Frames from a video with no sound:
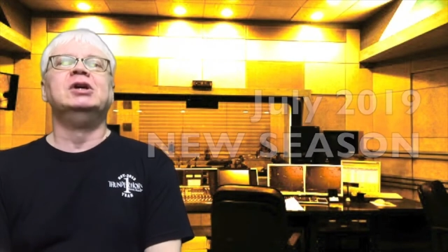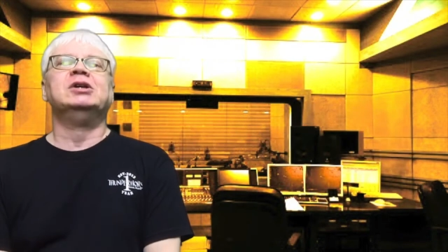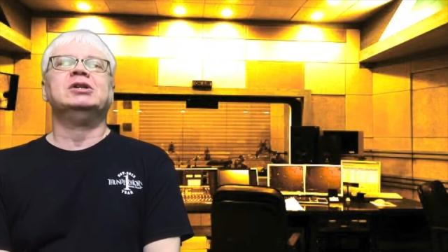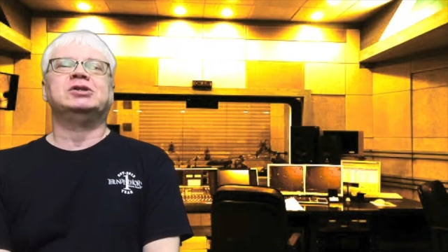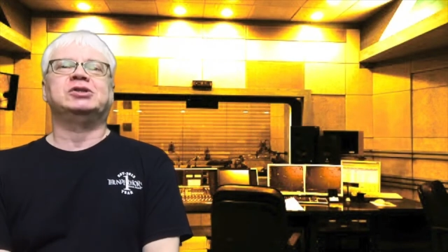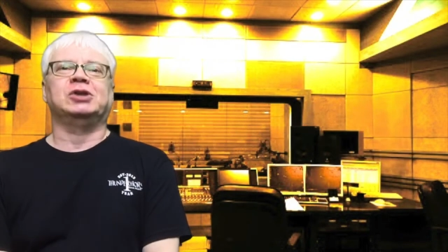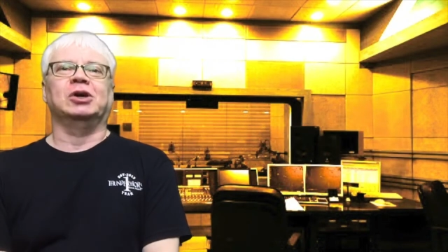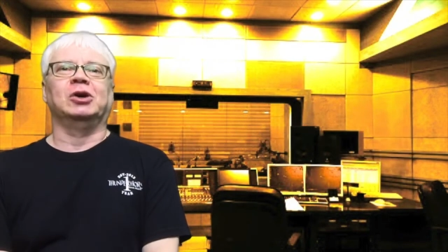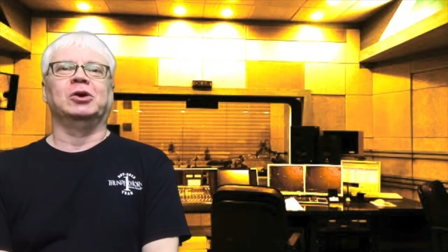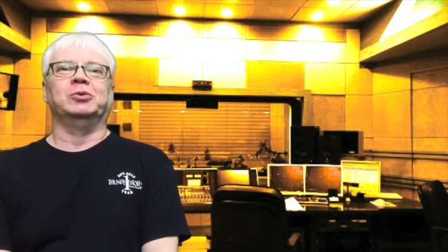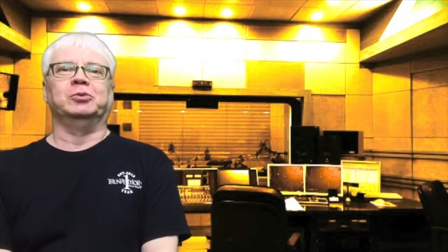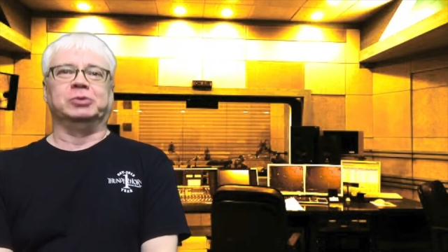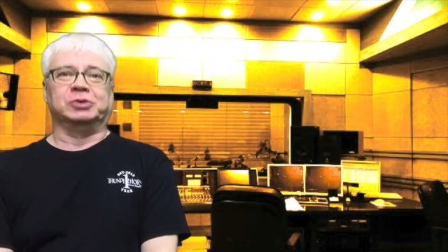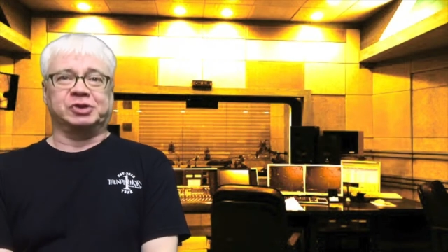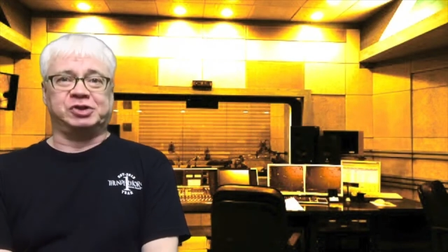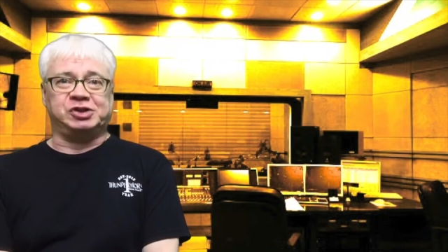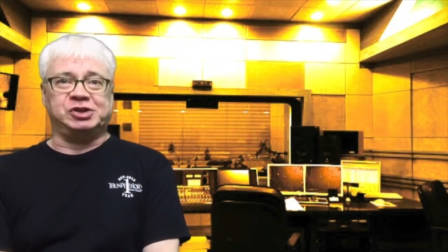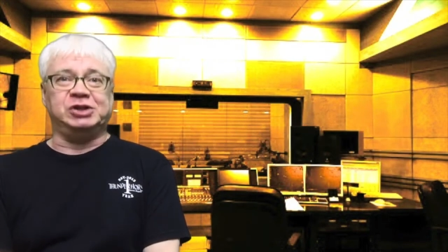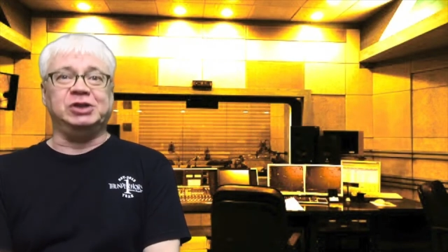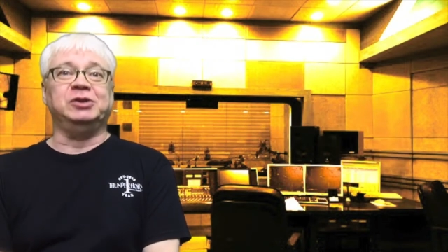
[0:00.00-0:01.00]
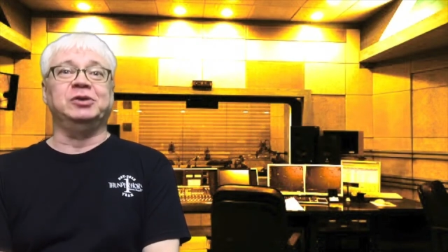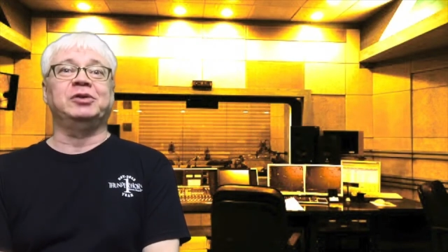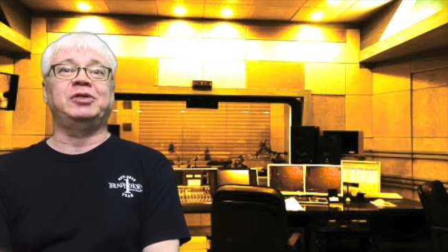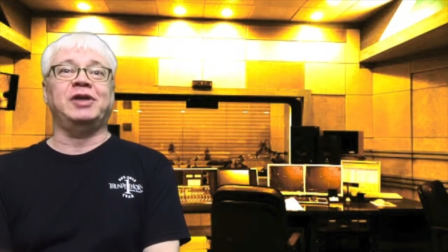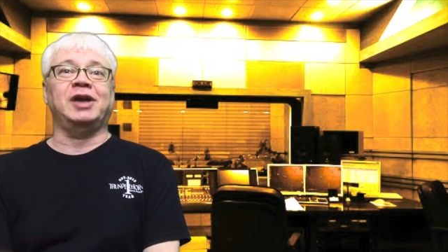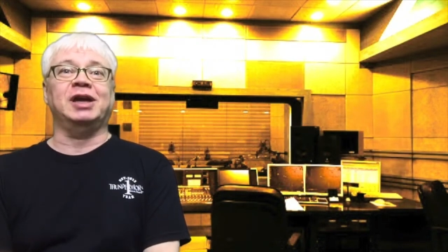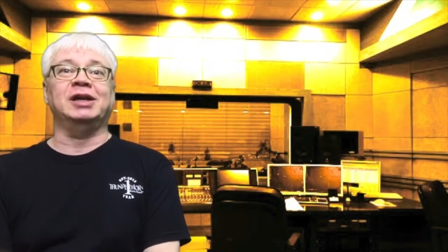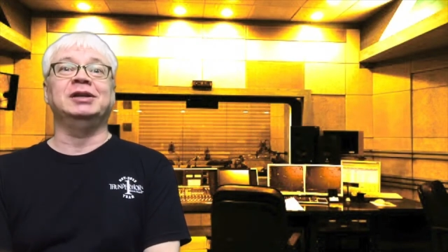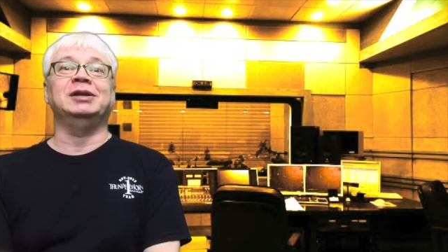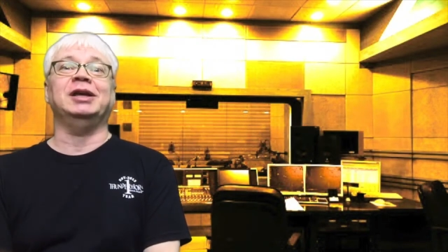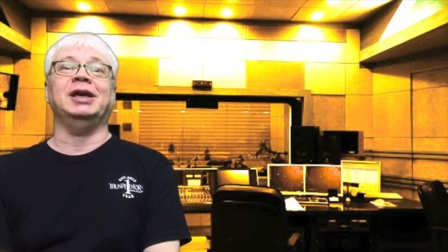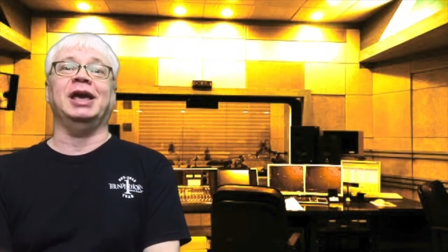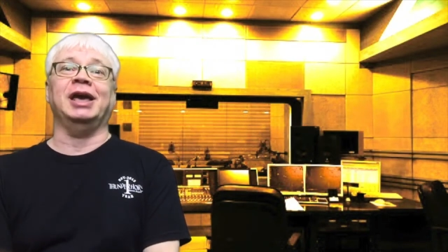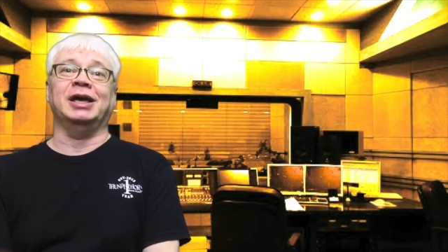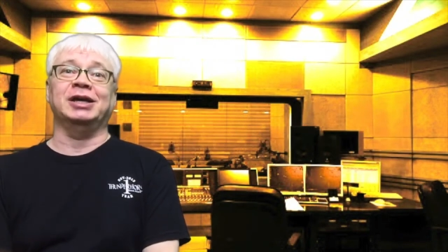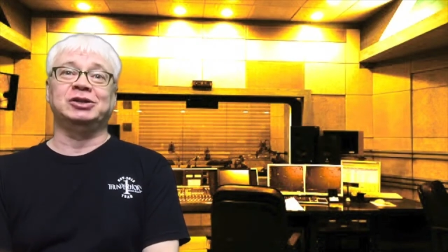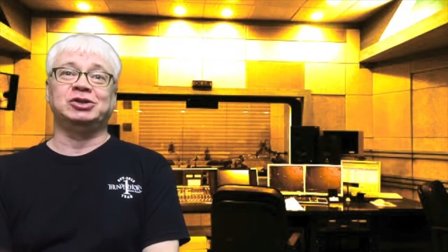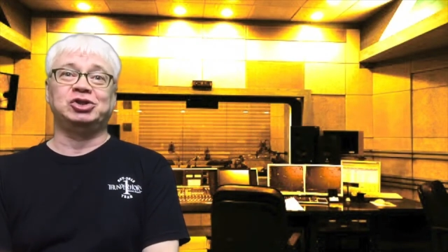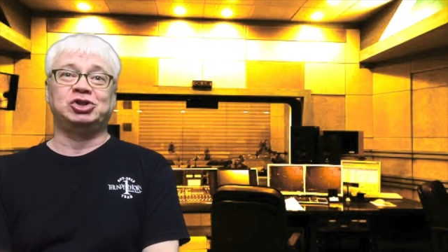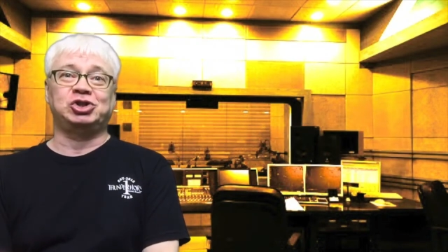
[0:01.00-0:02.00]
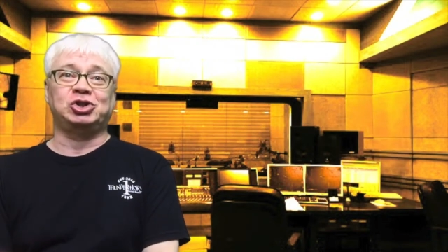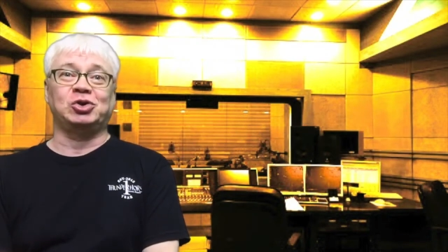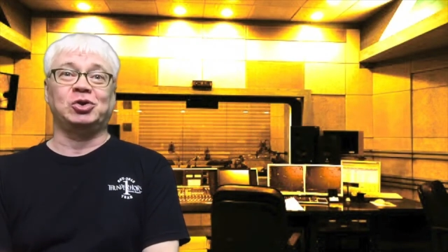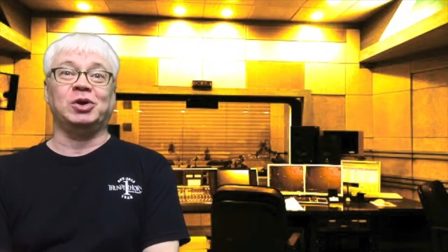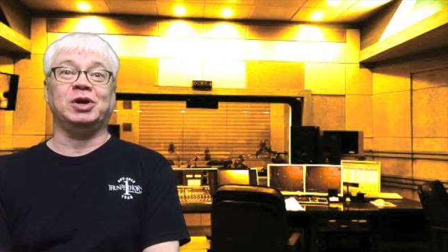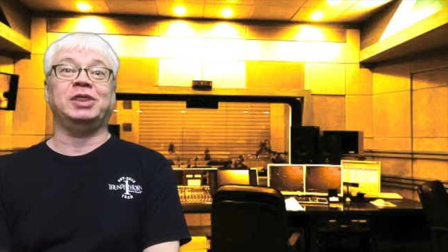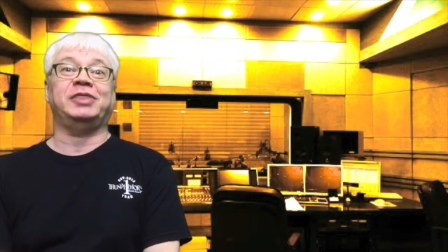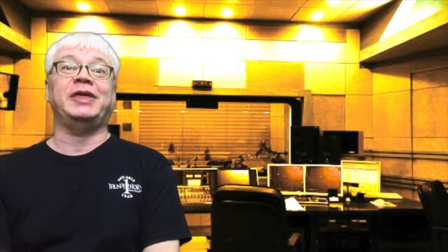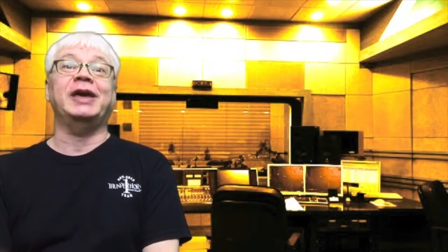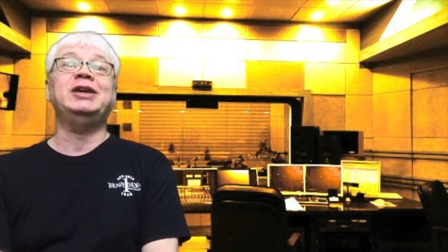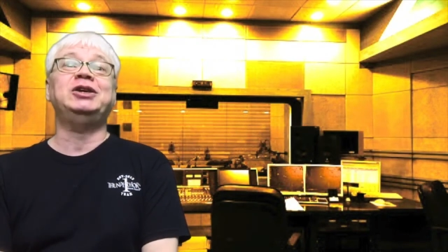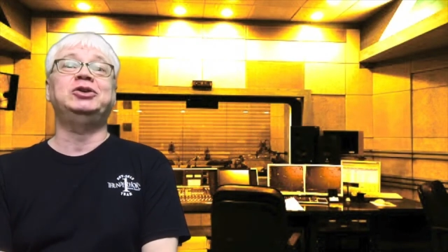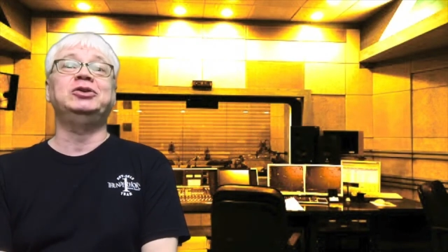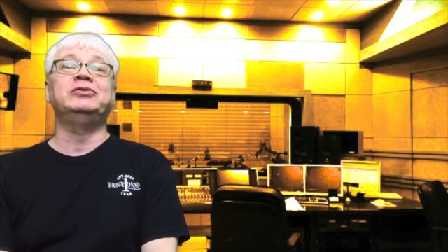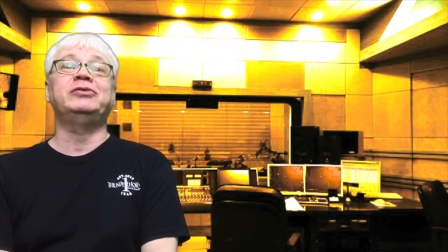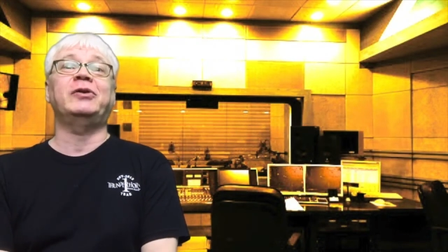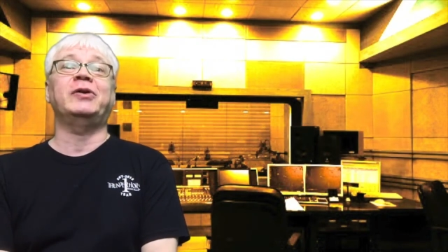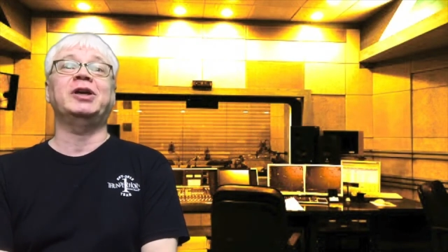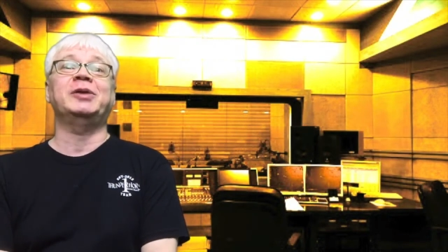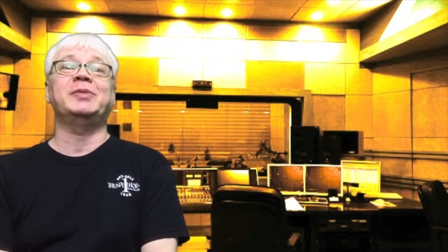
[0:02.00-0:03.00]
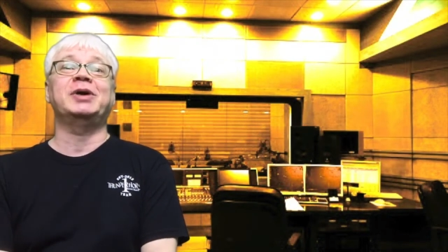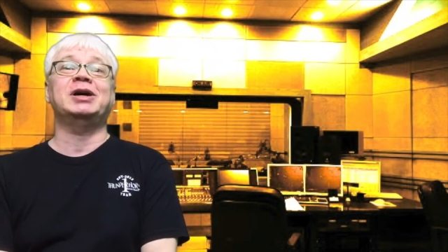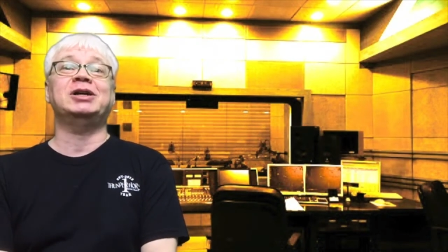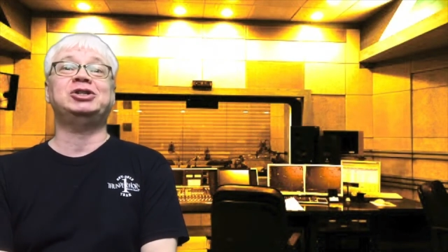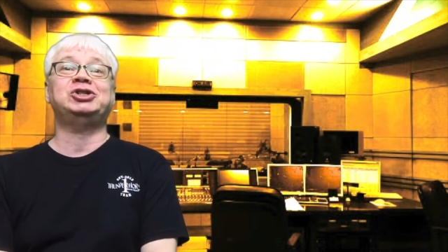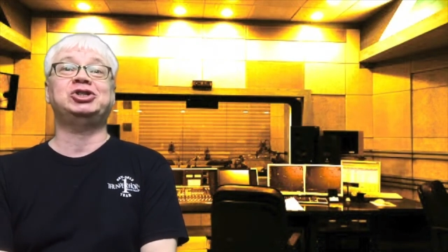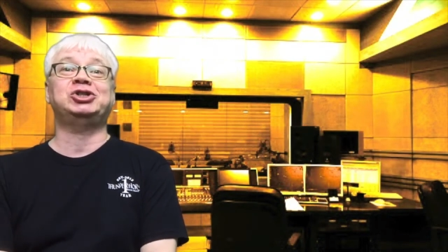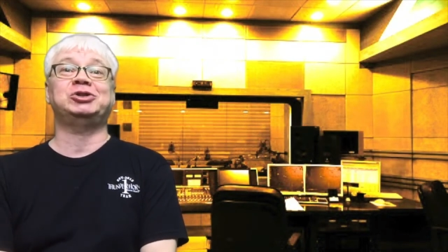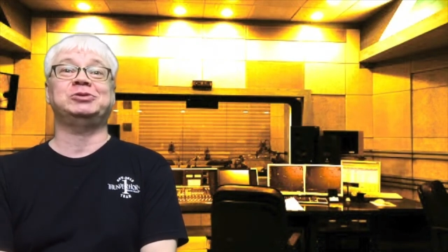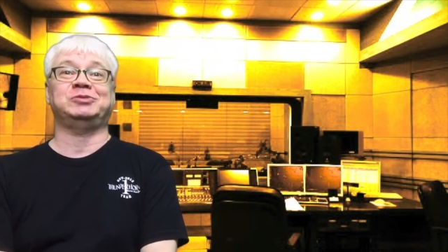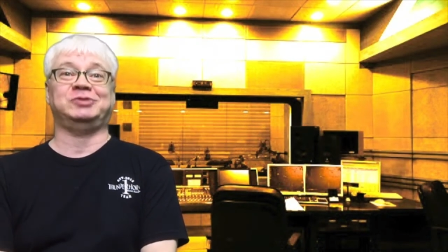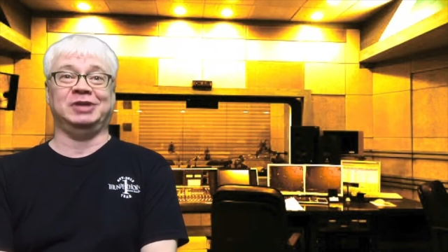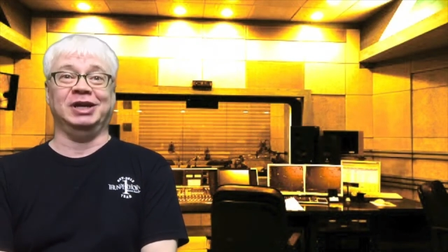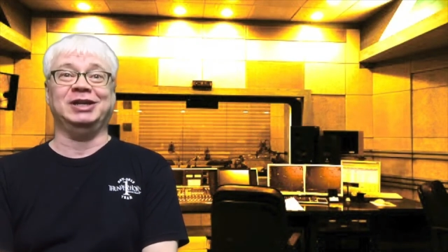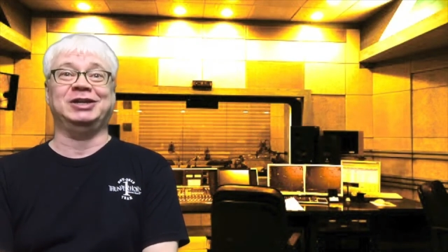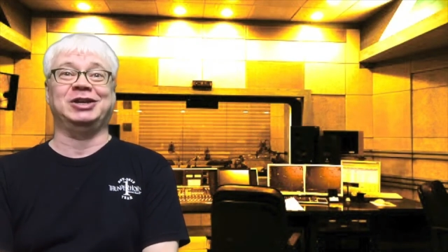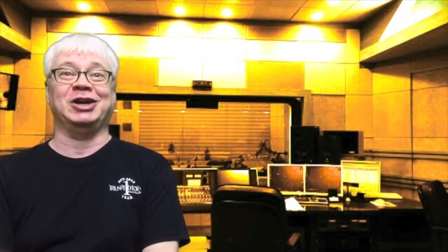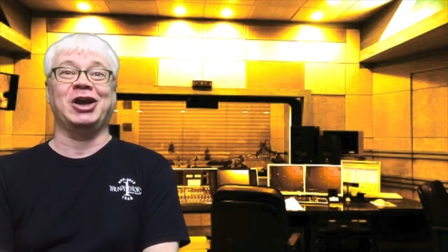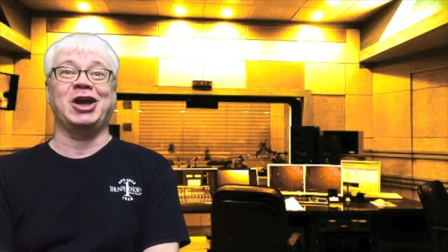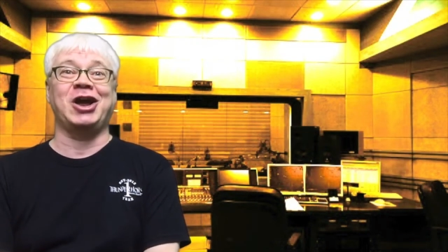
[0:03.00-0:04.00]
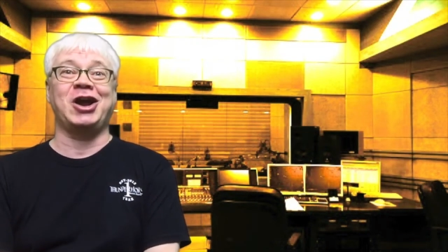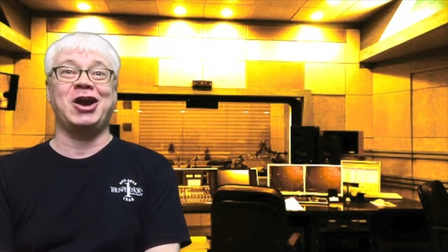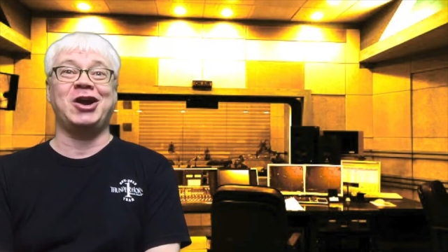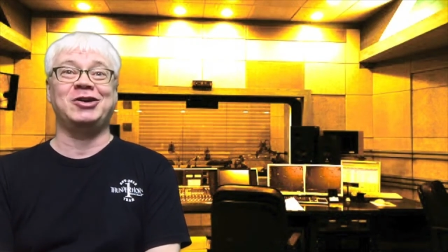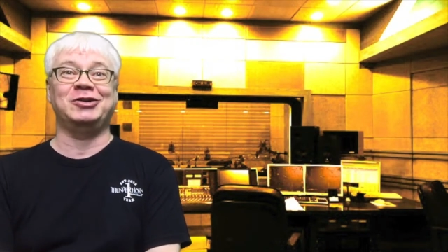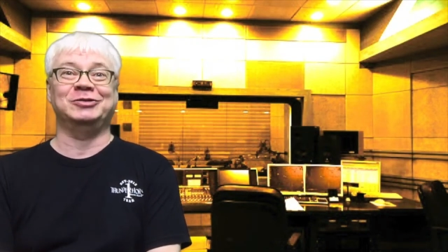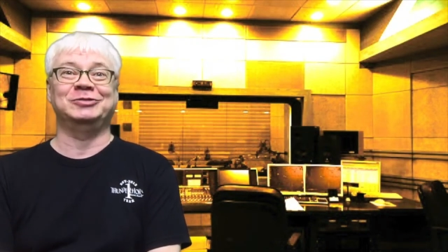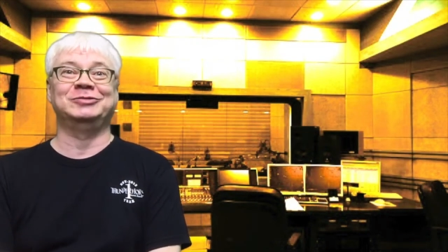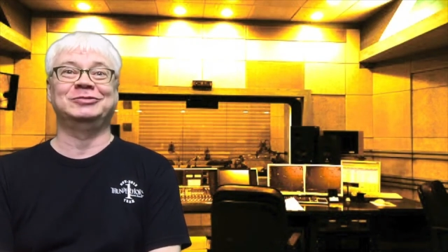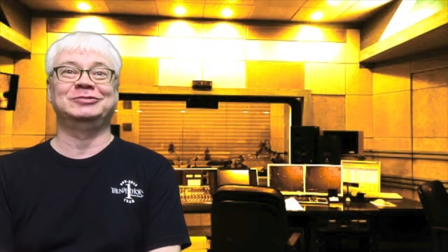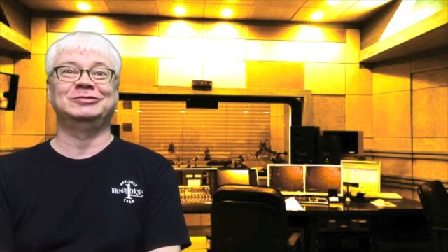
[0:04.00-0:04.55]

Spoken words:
So we'll see you then. Enjoy. Thank you very much. Take care.